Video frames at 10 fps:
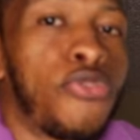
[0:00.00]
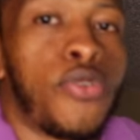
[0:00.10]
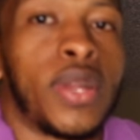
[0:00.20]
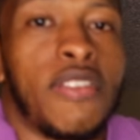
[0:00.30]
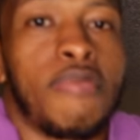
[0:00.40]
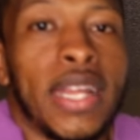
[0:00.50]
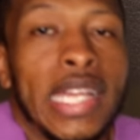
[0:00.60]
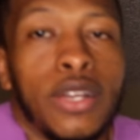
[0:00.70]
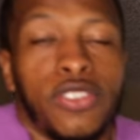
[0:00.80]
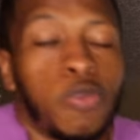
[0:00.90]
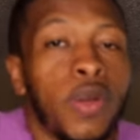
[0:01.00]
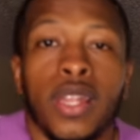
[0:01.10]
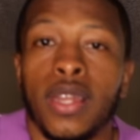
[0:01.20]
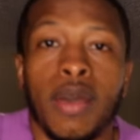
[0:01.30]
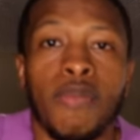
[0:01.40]
for it. Everybody else is
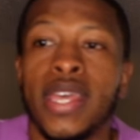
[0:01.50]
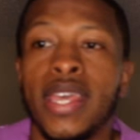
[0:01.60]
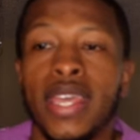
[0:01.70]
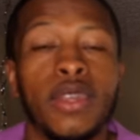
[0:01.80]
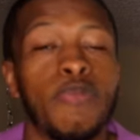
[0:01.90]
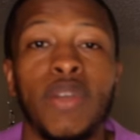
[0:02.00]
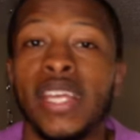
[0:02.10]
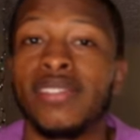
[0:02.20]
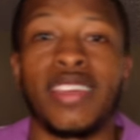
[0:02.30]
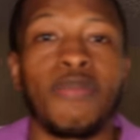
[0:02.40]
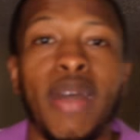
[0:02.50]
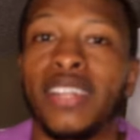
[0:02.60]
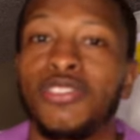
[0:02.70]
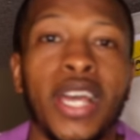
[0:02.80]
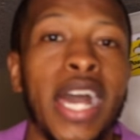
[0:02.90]
pulling up in a Benz at my
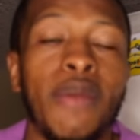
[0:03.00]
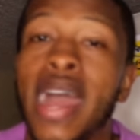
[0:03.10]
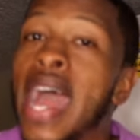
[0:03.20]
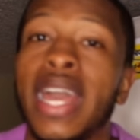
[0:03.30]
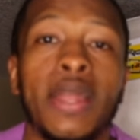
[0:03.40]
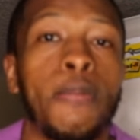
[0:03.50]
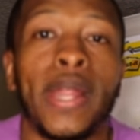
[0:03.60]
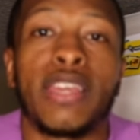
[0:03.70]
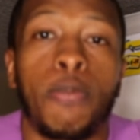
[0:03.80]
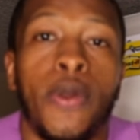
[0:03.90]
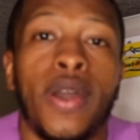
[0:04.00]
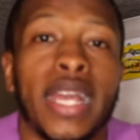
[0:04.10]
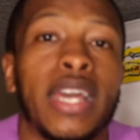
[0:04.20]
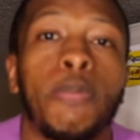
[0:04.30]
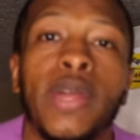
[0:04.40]
job. I got to play the part. I
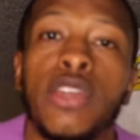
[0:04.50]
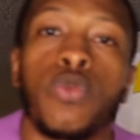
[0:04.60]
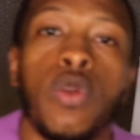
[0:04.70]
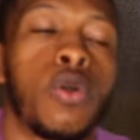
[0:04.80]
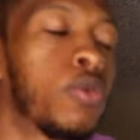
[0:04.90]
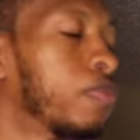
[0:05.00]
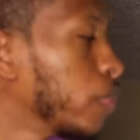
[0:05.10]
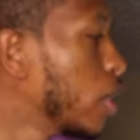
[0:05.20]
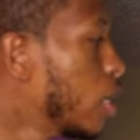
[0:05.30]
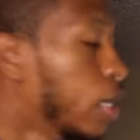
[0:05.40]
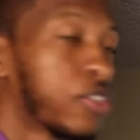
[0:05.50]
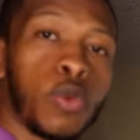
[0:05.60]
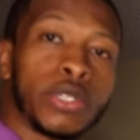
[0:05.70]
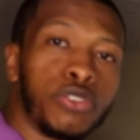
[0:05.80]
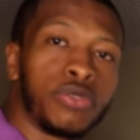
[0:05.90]
got to play the role. So what you